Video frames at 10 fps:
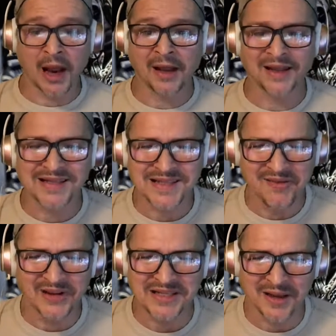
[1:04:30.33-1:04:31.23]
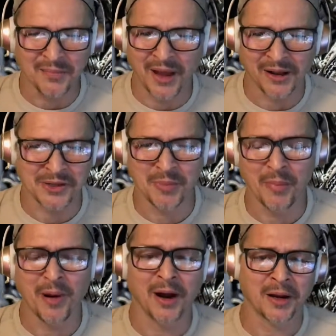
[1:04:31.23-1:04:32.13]
I got like 70 something dollars in my
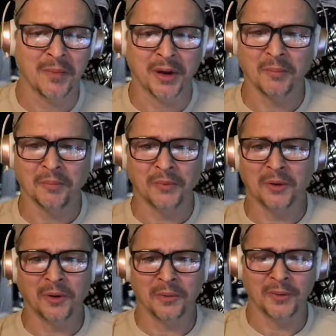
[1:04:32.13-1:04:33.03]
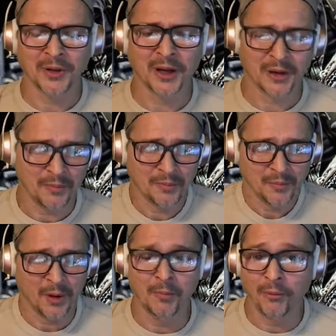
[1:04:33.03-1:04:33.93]
pocket, man. I'm you know I mean like I'm
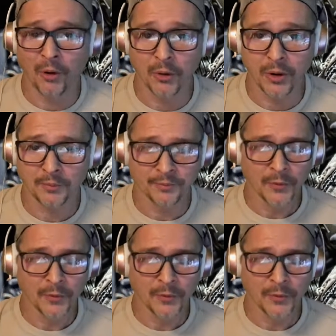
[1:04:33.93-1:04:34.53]
I'm broke.